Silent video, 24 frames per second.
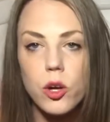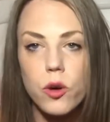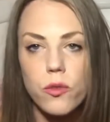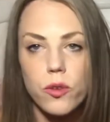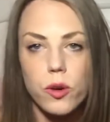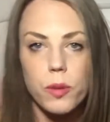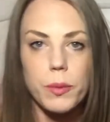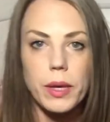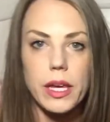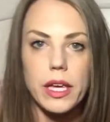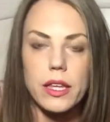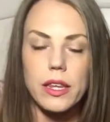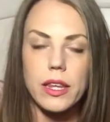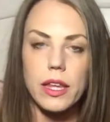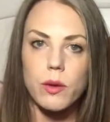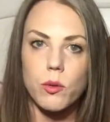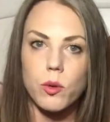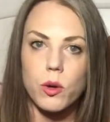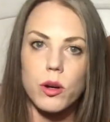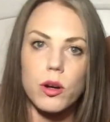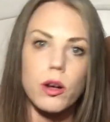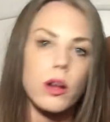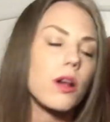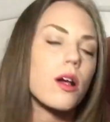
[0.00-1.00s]
over me, and
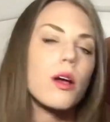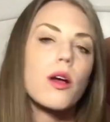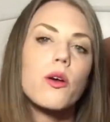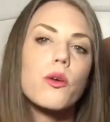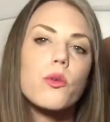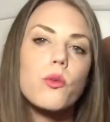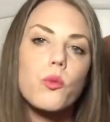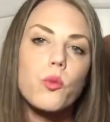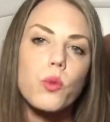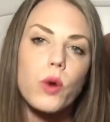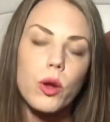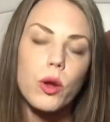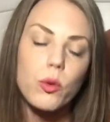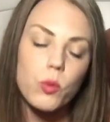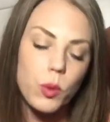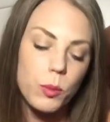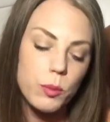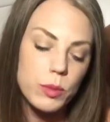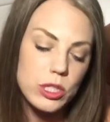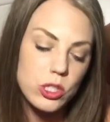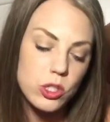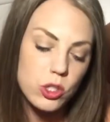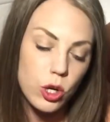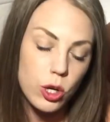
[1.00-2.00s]
one
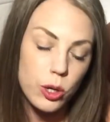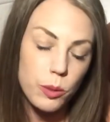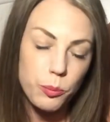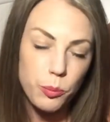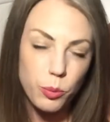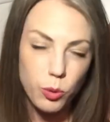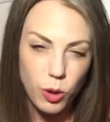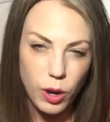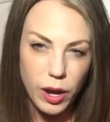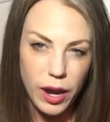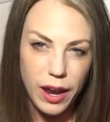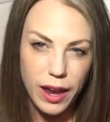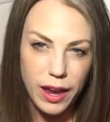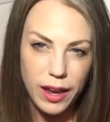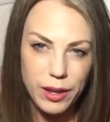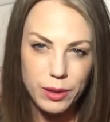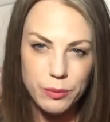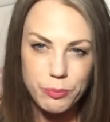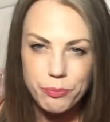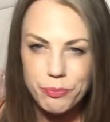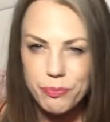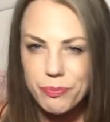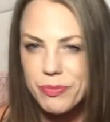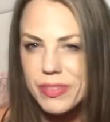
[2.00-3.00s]
woman started
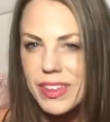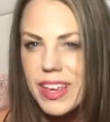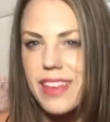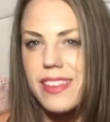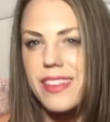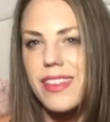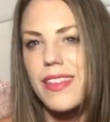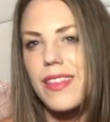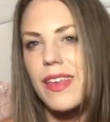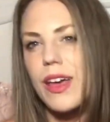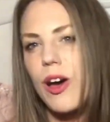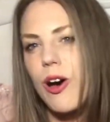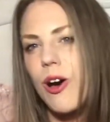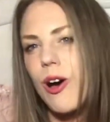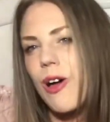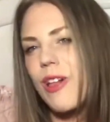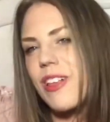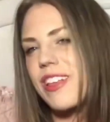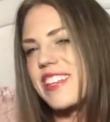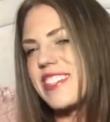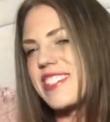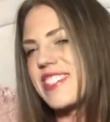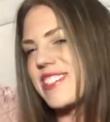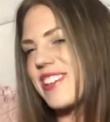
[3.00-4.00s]
praying, and then they all
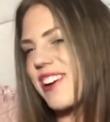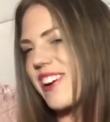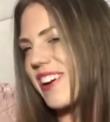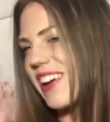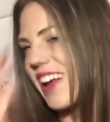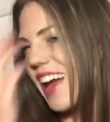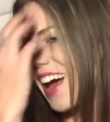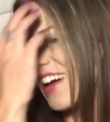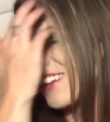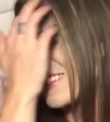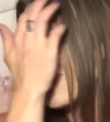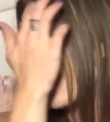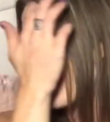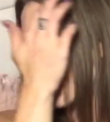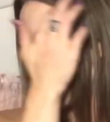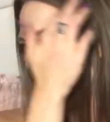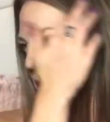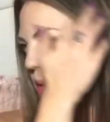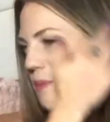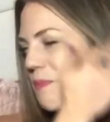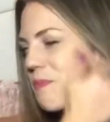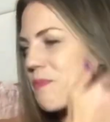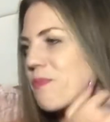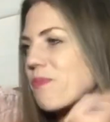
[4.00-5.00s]
started asking
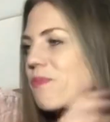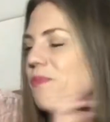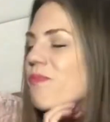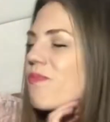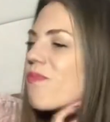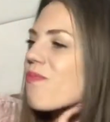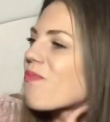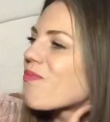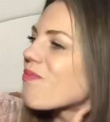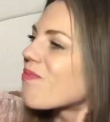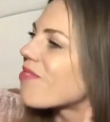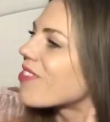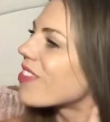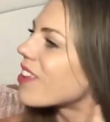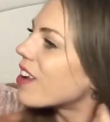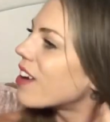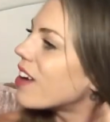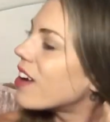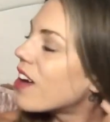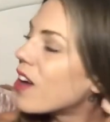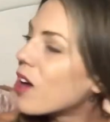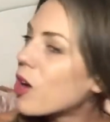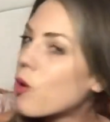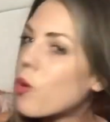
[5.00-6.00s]
me
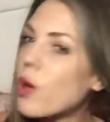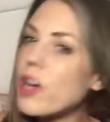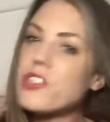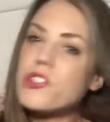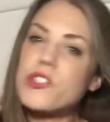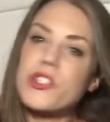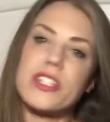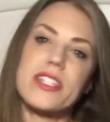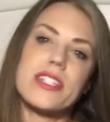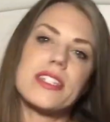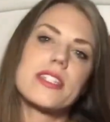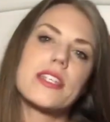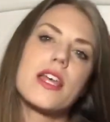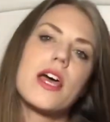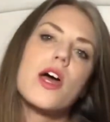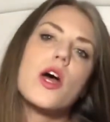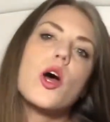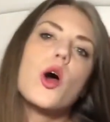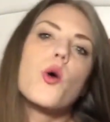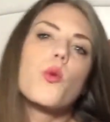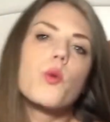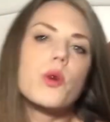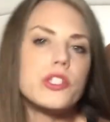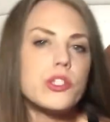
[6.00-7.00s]
questions.
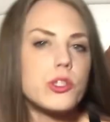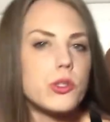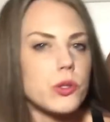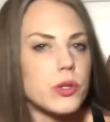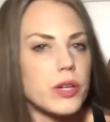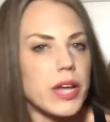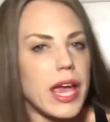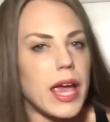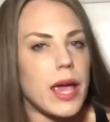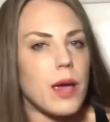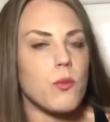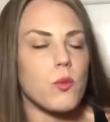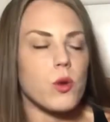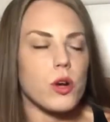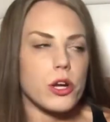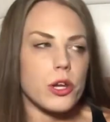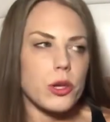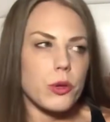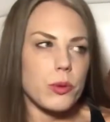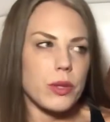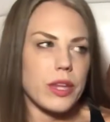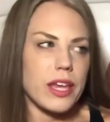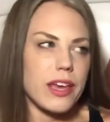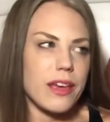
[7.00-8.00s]
What's your name? Where do
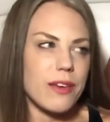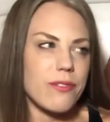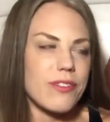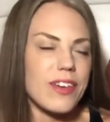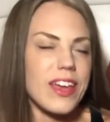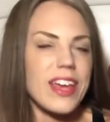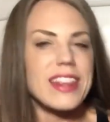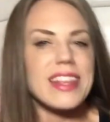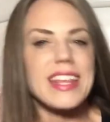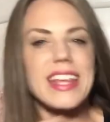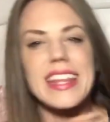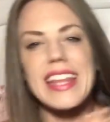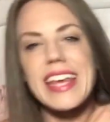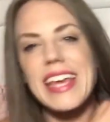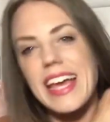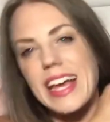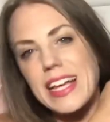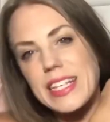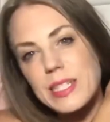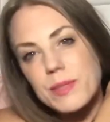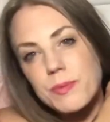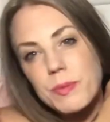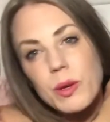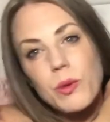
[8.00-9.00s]
you live? And then they
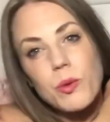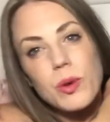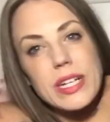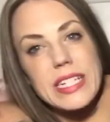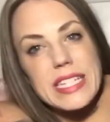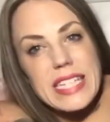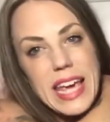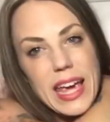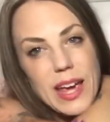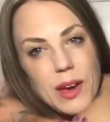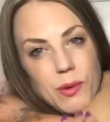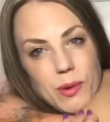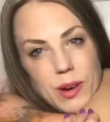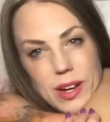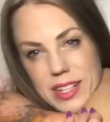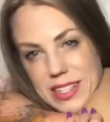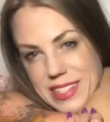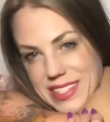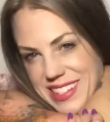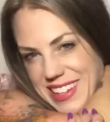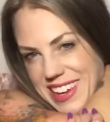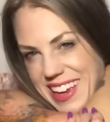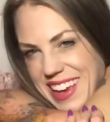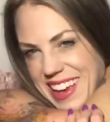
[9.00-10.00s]
asked me what day it
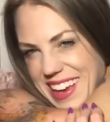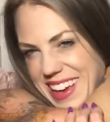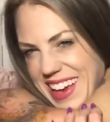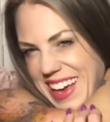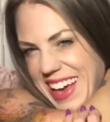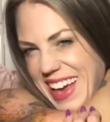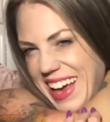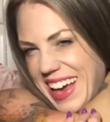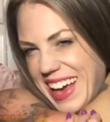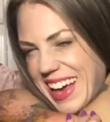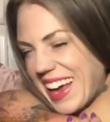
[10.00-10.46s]
was. I